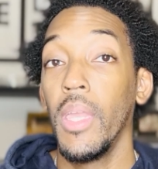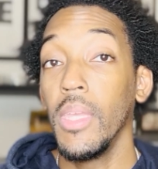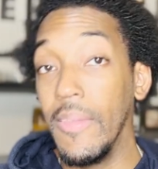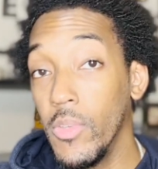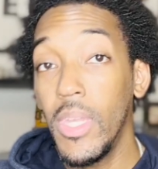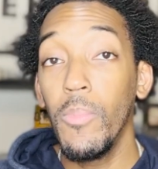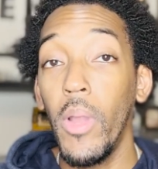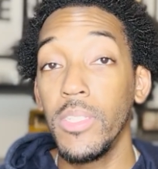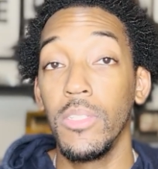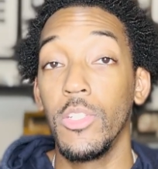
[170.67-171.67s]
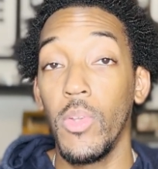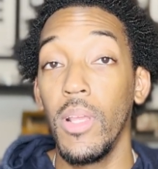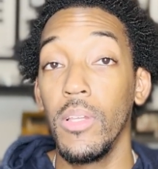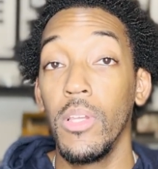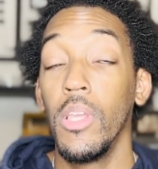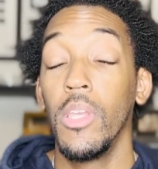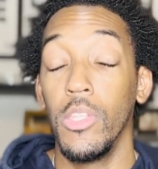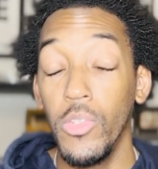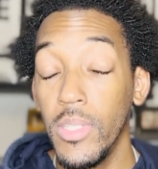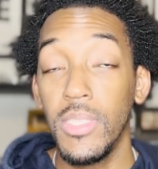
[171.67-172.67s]
If you keep watching the trailer,
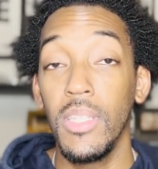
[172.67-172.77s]
you can see